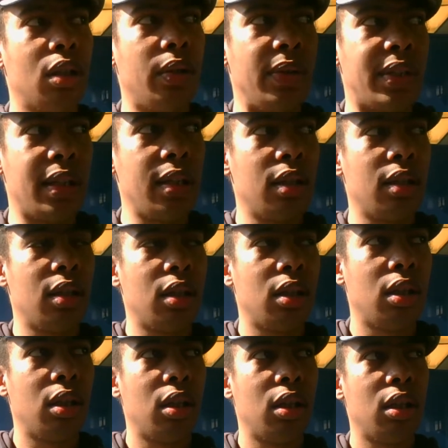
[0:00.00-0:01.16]
You see?
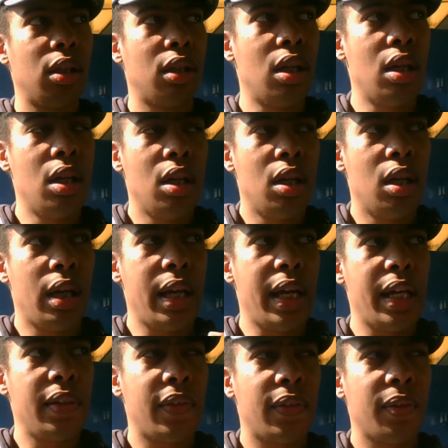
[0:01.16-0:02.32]

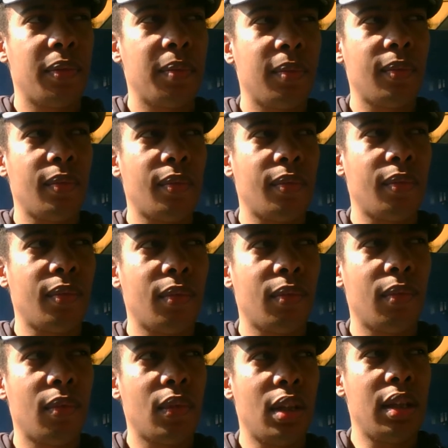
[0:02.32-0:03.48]
And
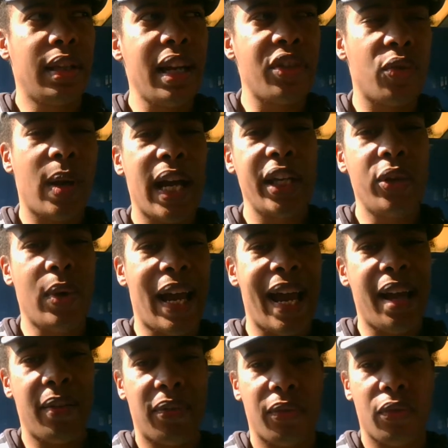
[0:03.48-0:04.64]
that's why you
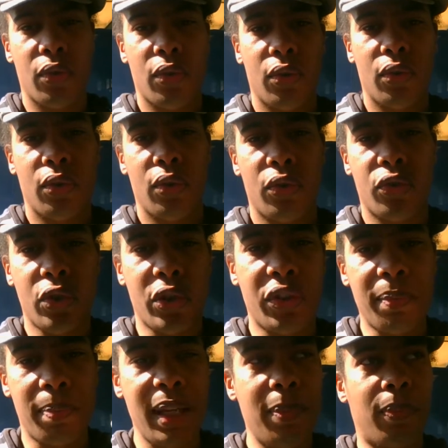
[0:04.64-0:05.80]
have
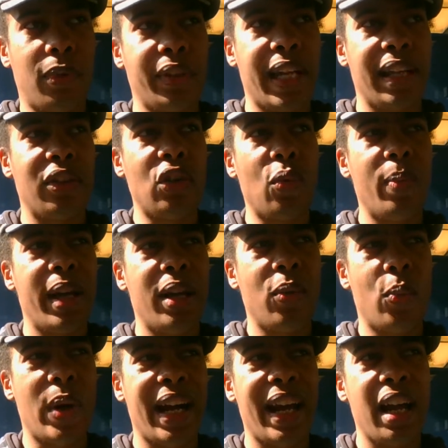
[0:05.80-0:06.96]
certain people that no matter
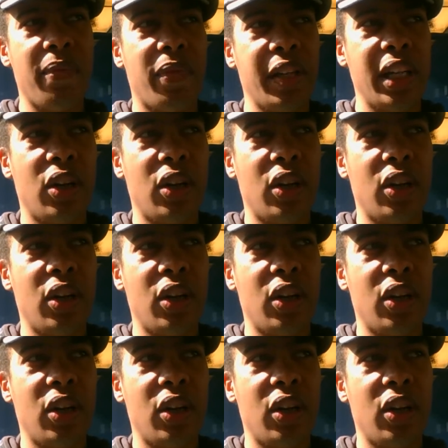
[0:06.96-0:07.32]
wherever they